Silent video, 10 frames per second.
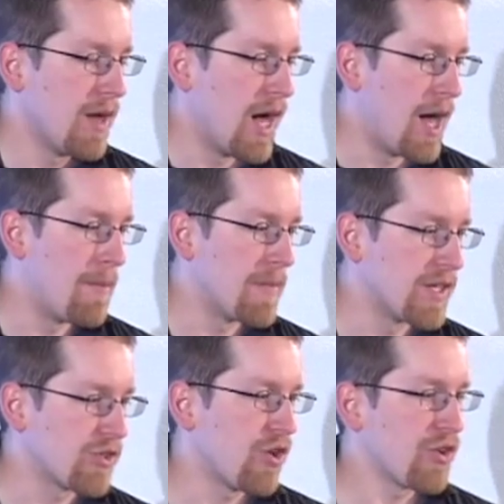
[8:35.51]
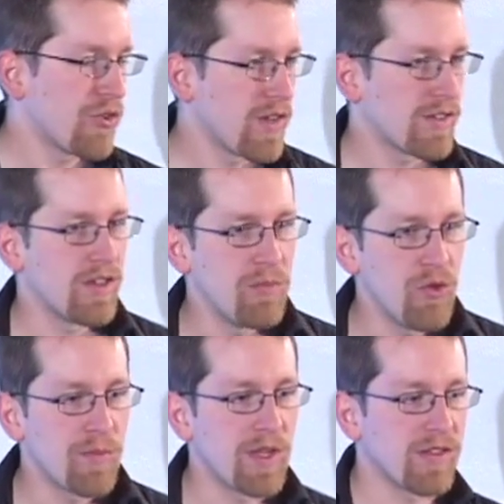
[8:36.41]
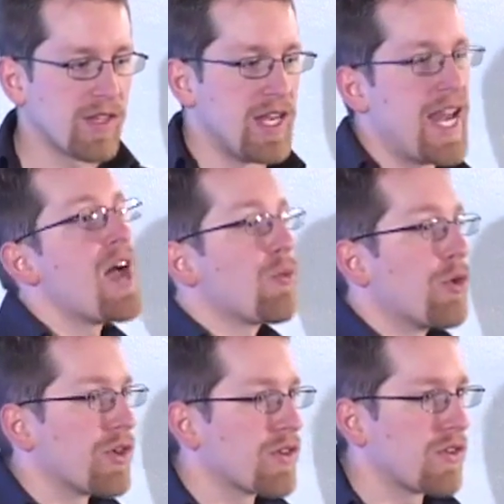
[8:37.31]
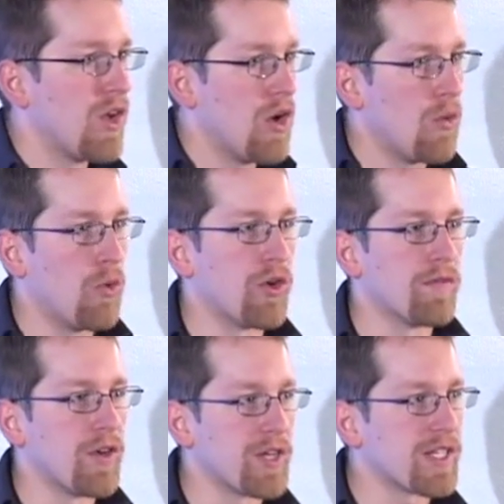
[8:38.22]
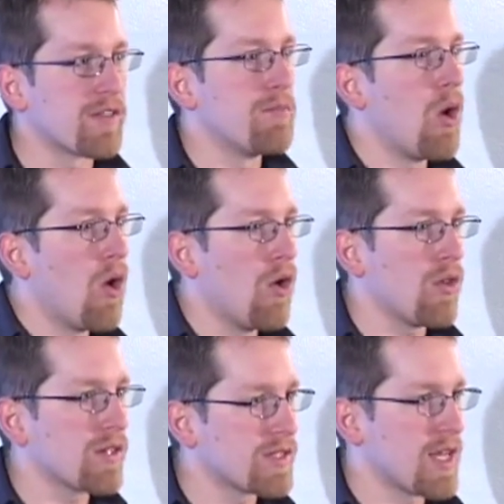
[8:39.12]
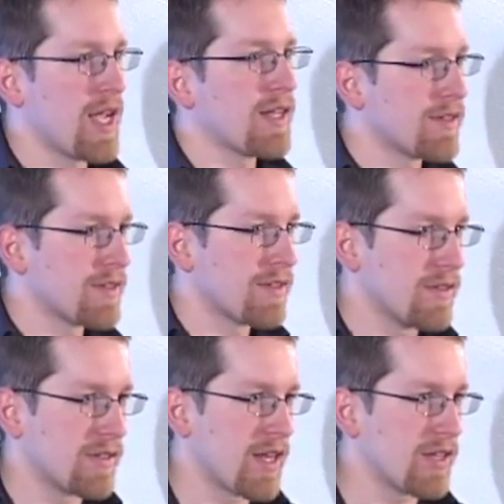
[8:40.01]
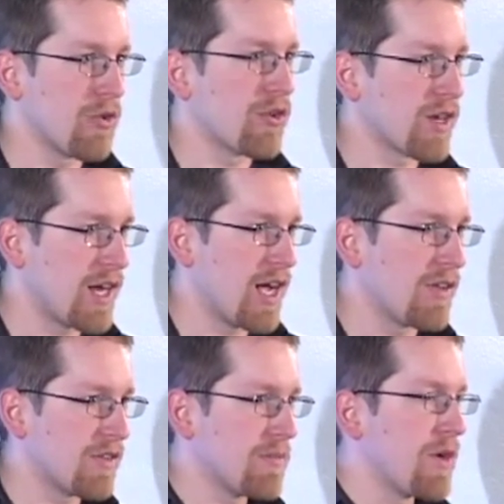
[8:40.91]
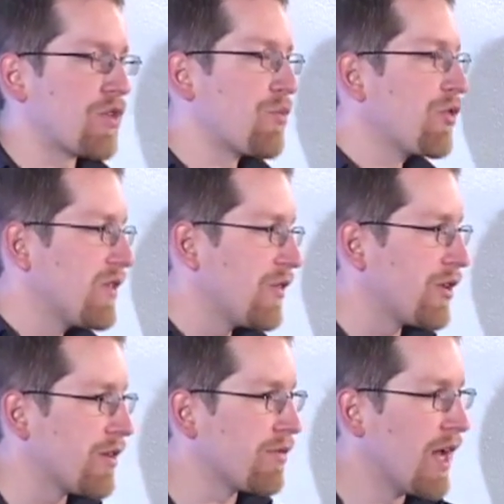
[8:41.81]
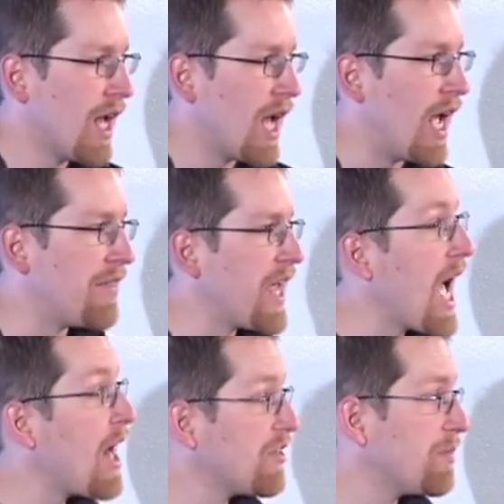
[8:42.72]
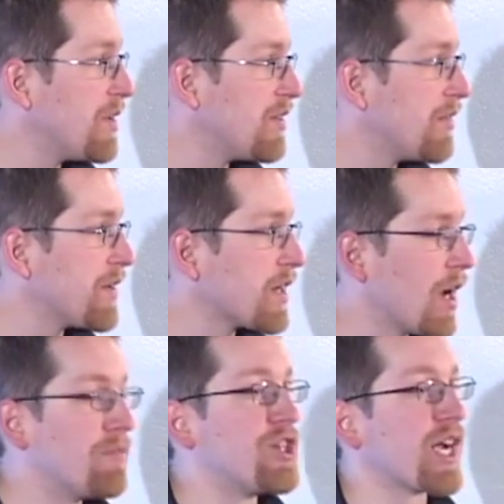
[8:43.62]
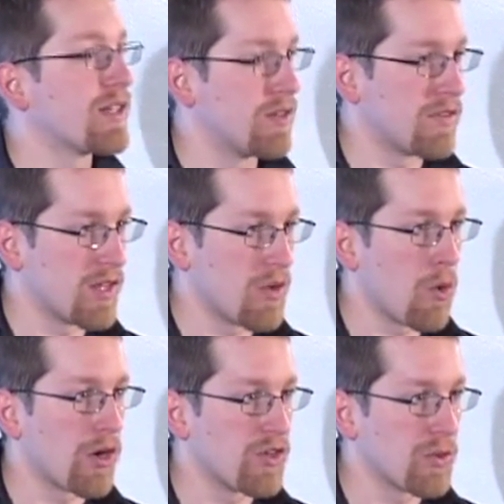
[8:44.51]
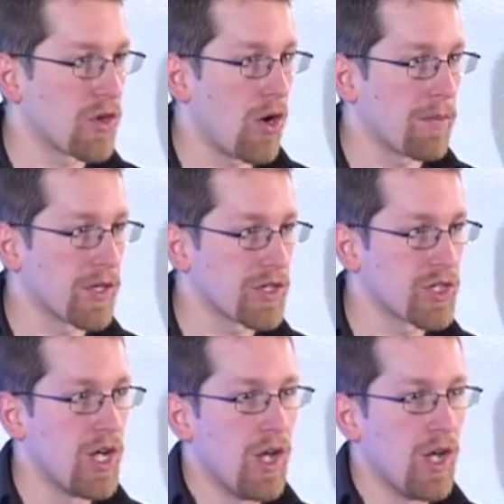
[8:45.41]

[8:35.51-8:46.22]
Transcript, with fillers: Um, in contrast to the movements, the networks were very small, tight, tightly organized, much more secretive, and they had specific objectives that they wanted to accomplish.